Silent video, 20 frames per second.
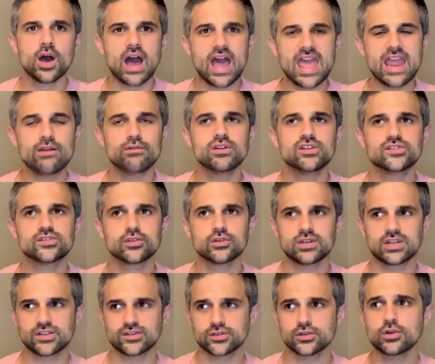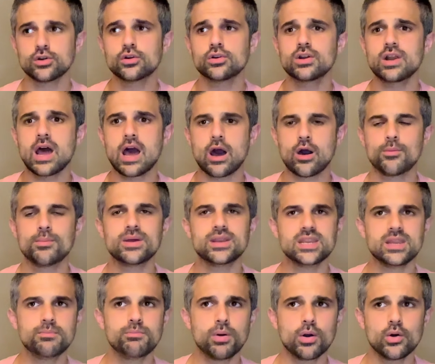area is gonna score, how
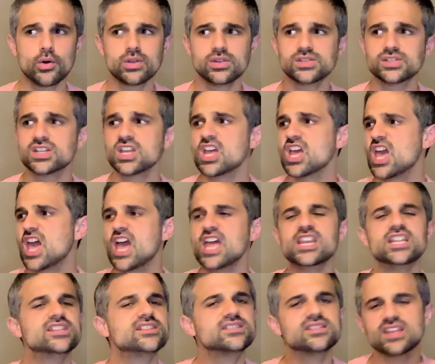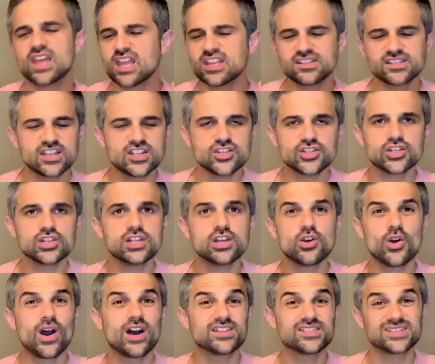many points, and is essentially
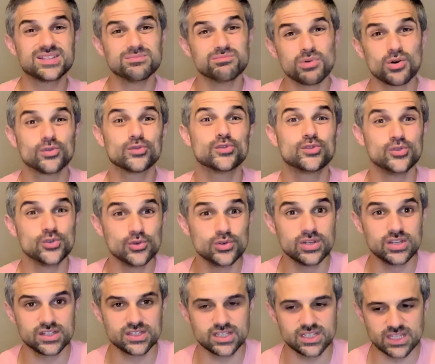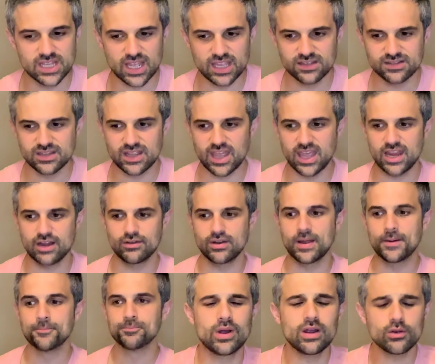who has the most units in that area.
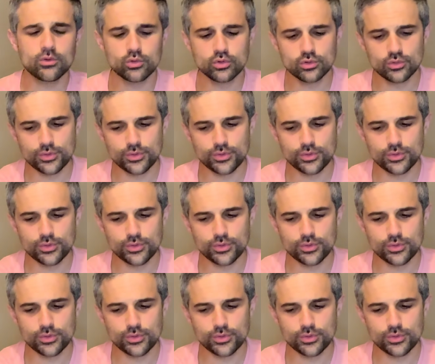One cool